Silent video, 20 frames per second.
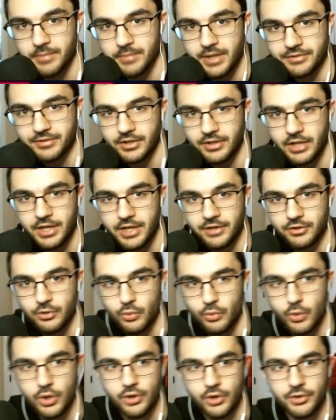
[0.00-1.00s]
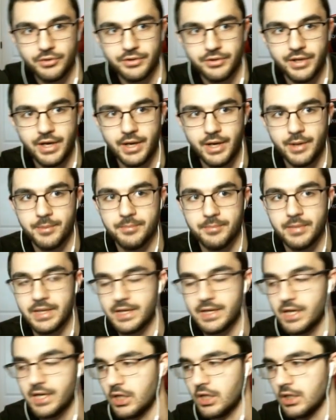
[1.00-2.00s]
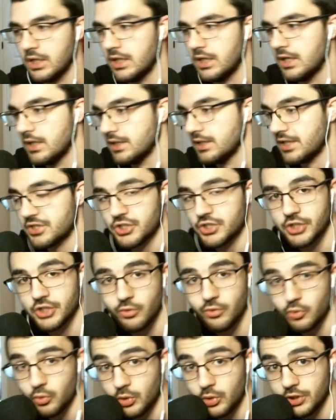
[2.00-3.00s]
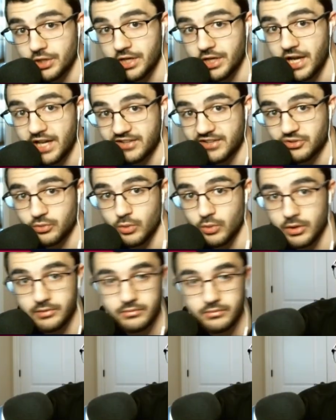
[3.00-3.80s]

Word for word: Best clan in the world, and I'll let you know when we're in the next one.